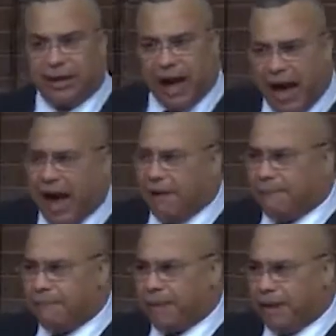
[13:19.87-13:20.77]

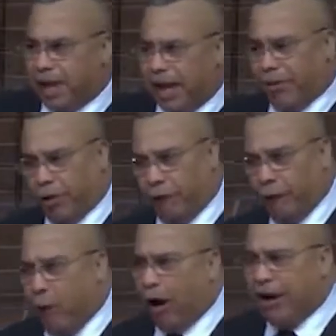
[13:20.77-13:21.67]
God, in the
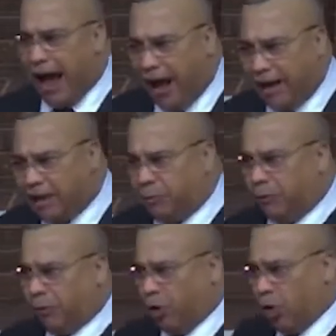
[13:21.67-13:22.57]
foreknowledge
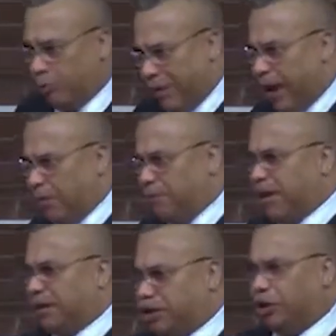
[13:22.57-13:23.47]
before your mama
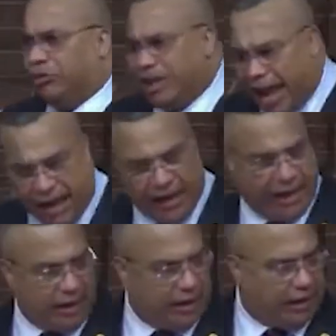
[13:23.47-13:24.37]
met your daddy,
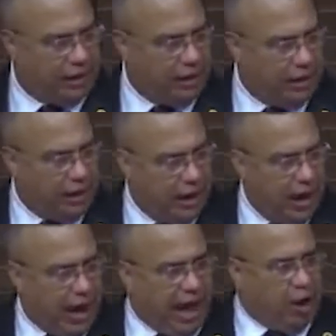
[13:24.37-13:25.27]

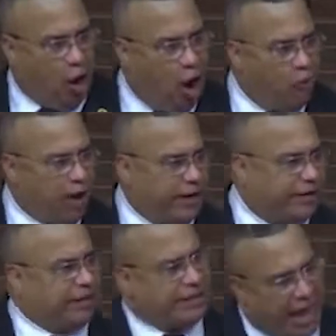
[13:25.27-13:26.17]
had already
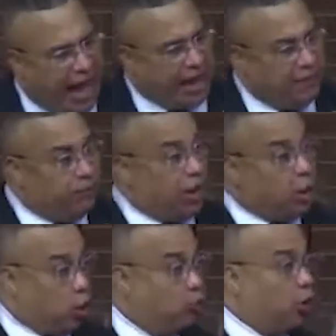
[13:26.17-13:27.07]
decided that
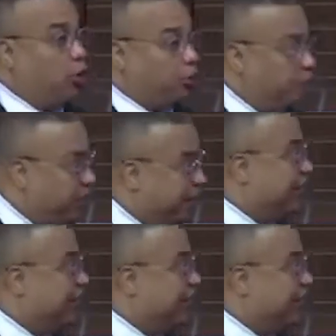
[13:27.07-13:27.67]
you were going to be